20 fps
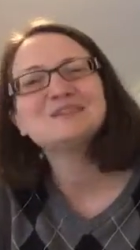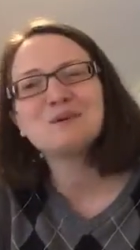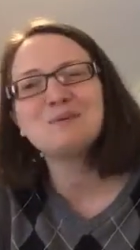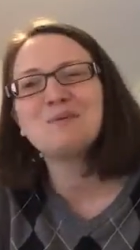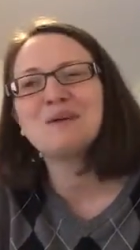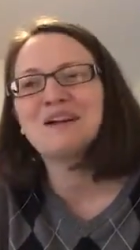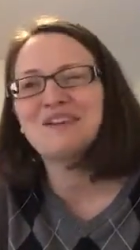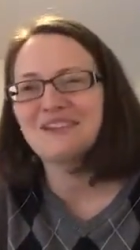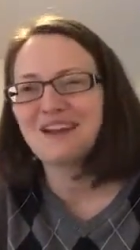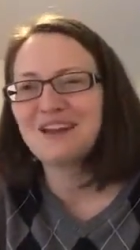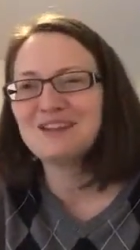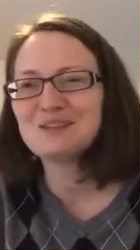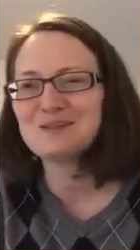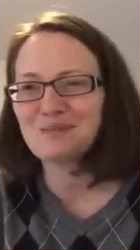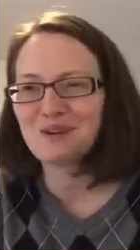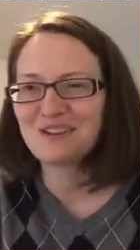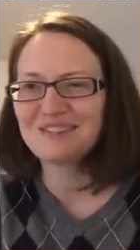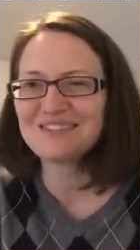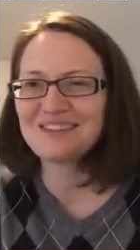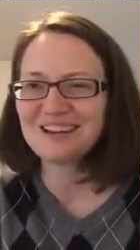it's a weird it's a
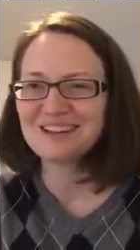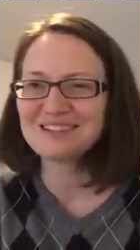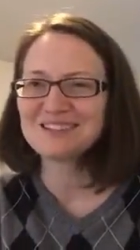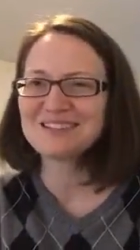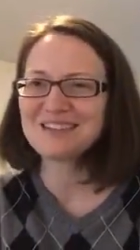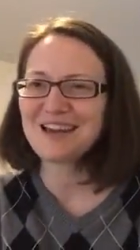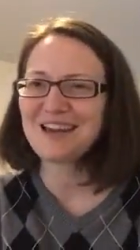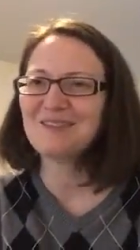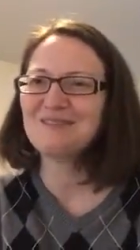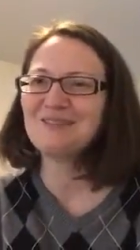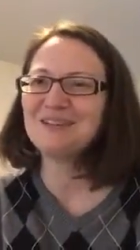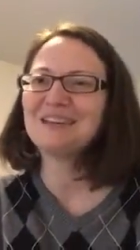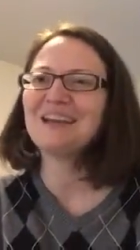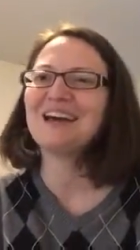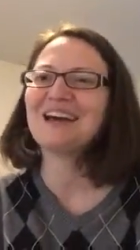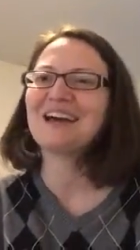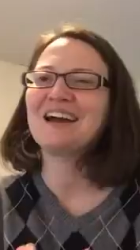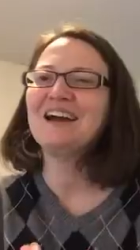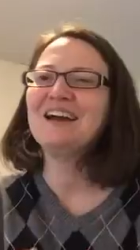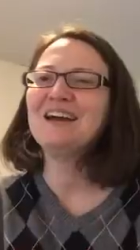weird thing to say, but
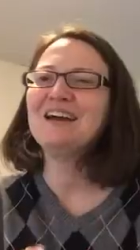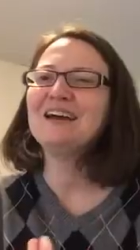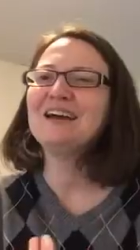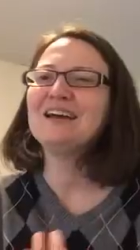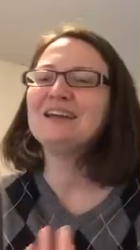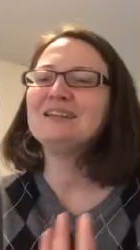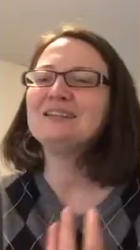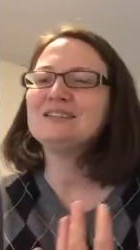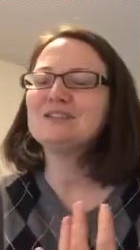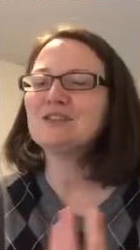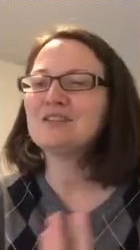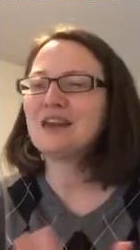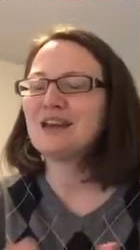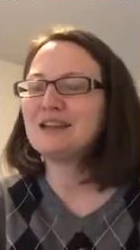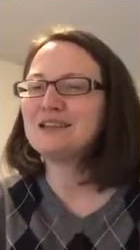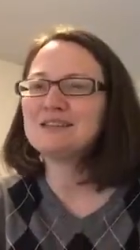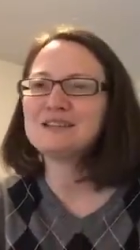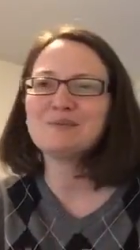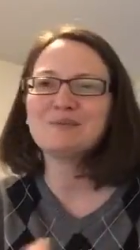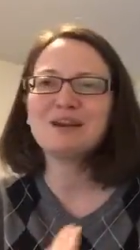like so
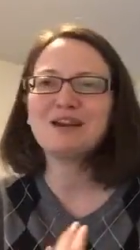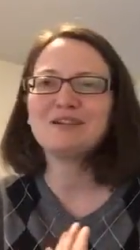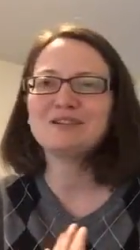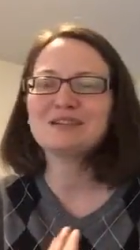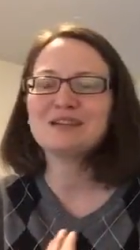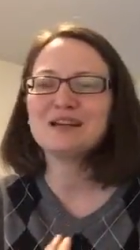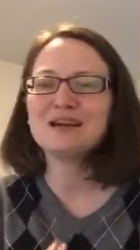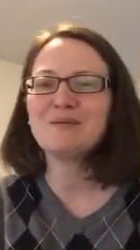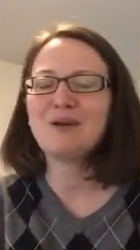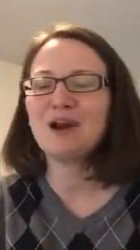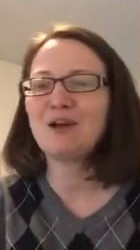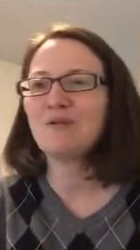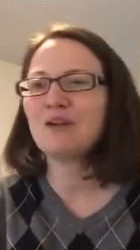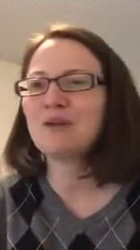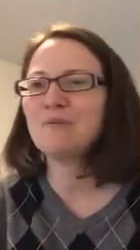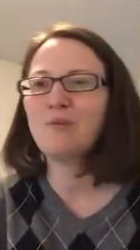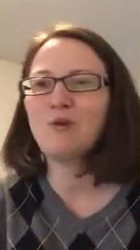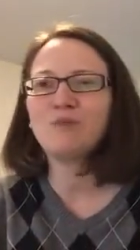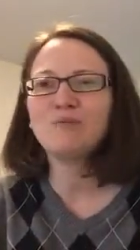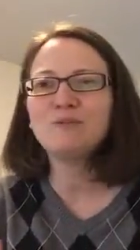then someone else can come on and we
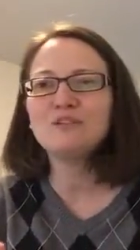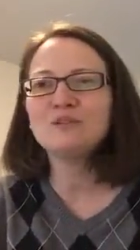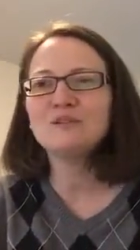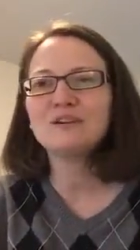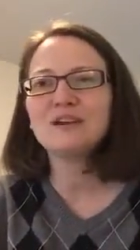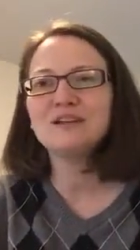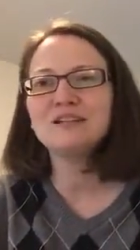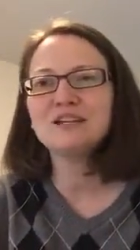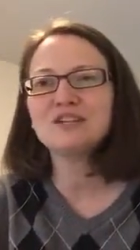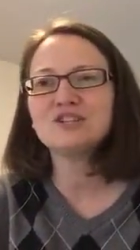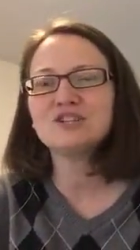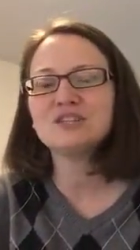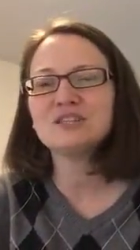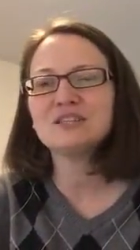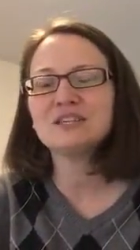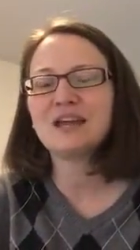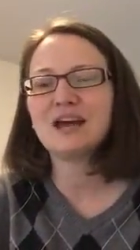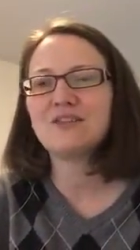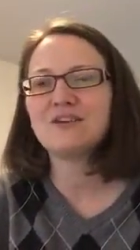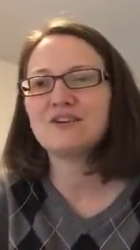can both be doing our dishes
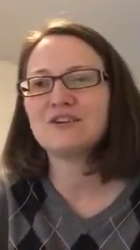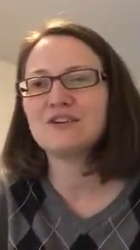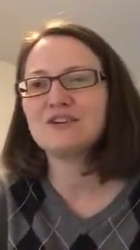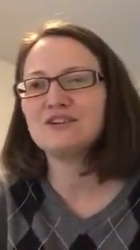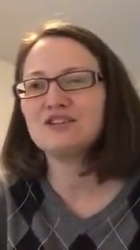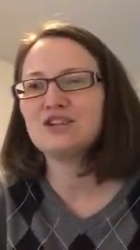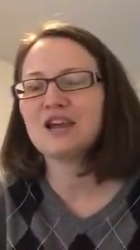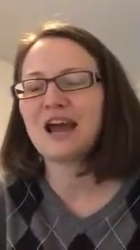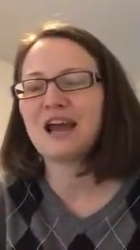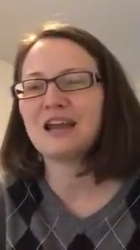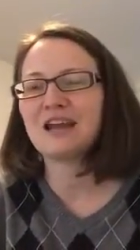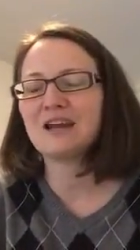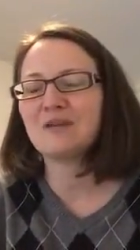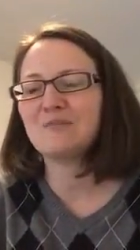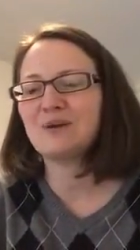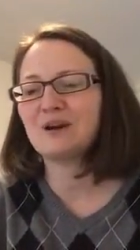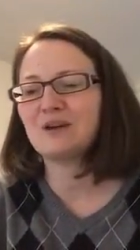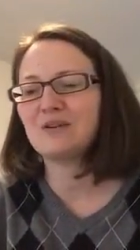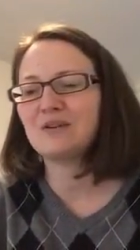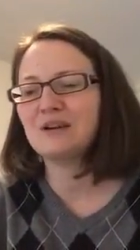together and chatting
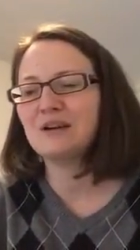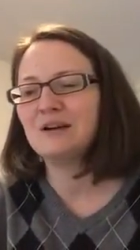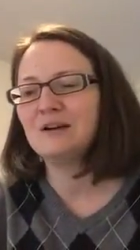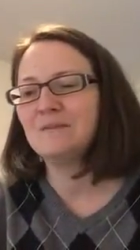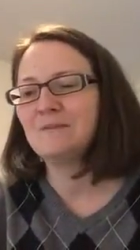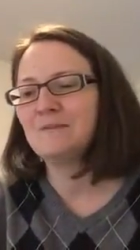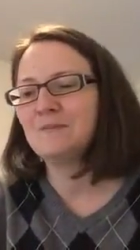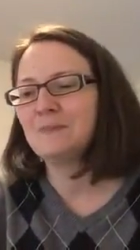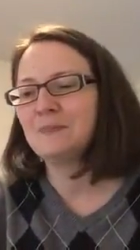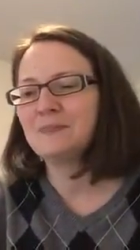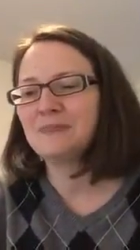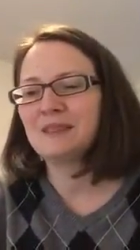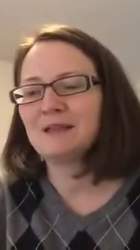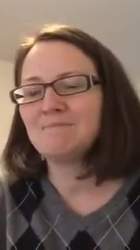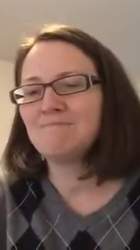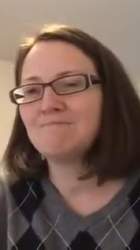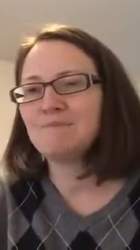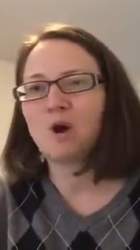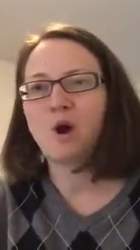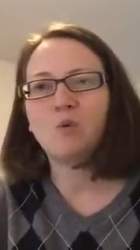about
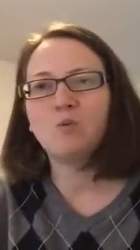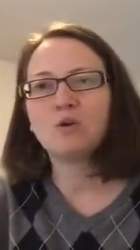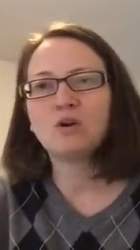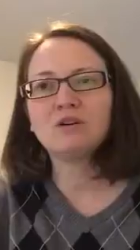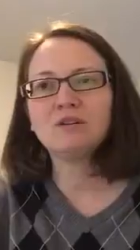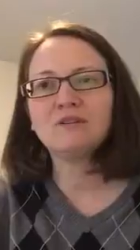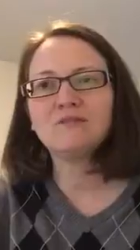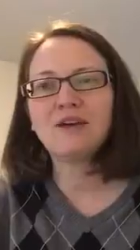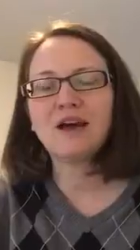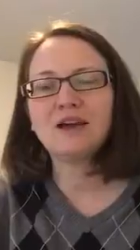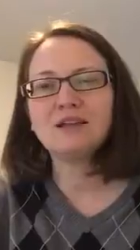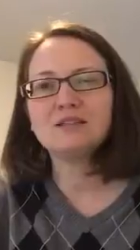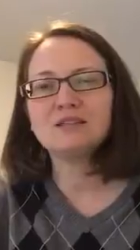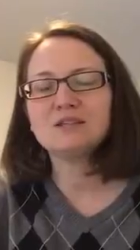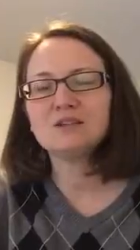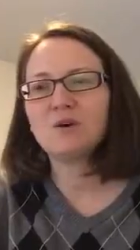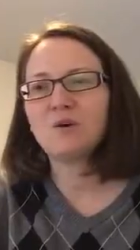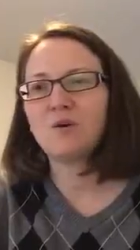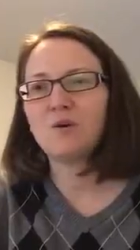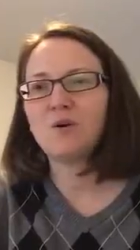a world
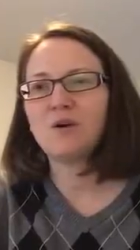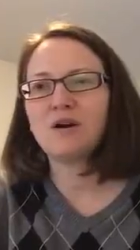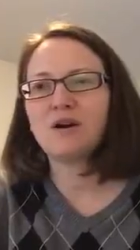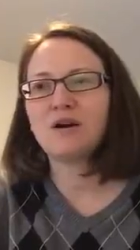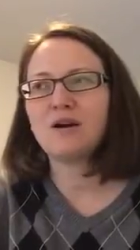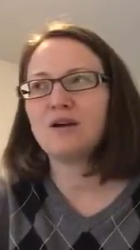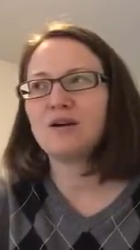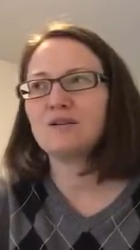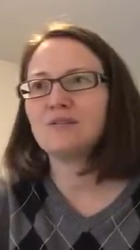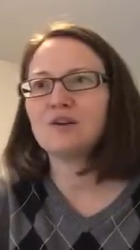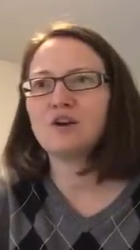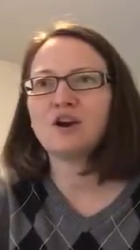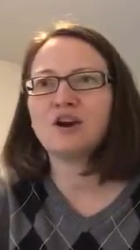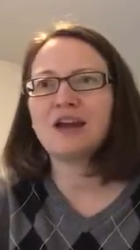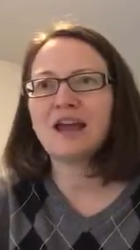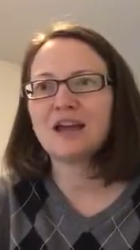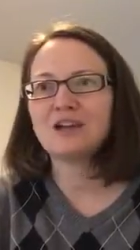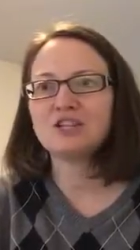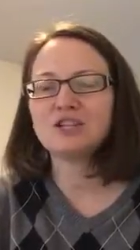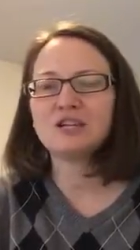event or the
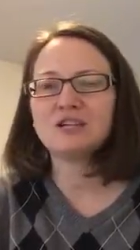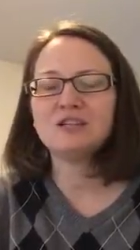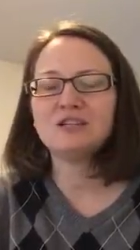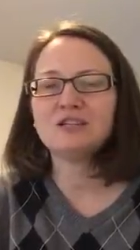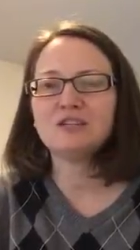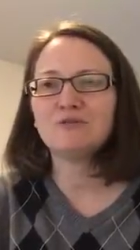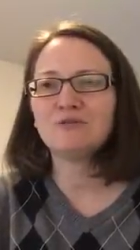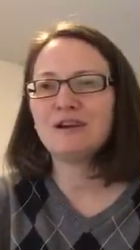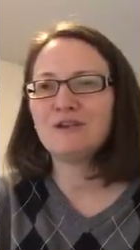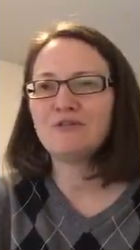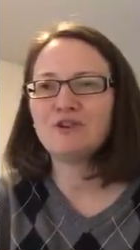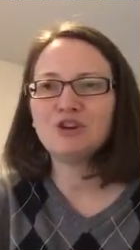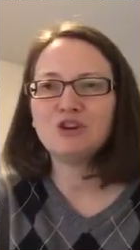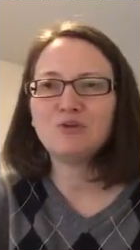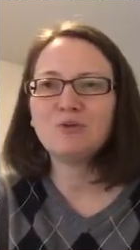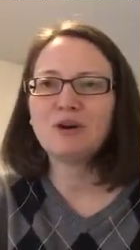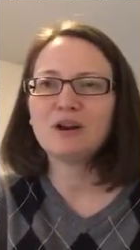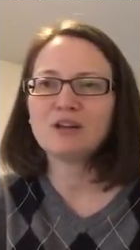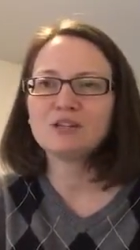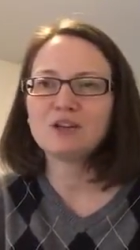Kardashians or whatever
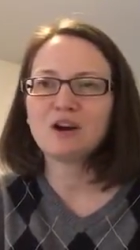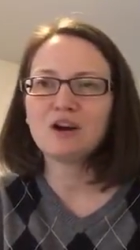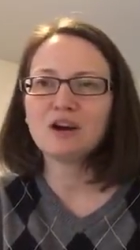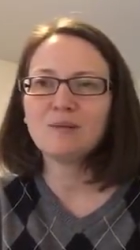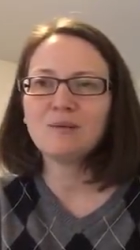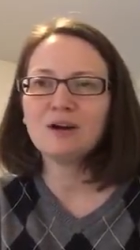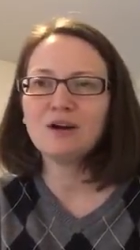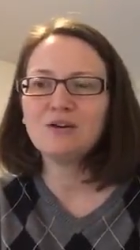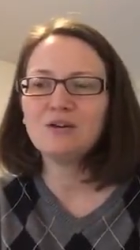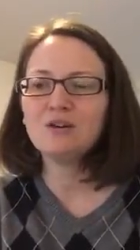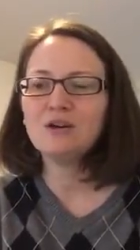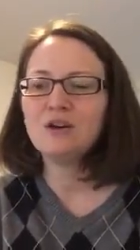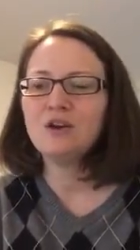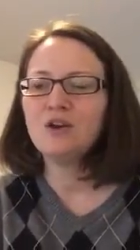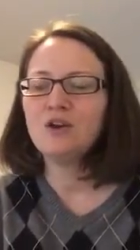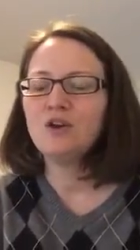you want to talk about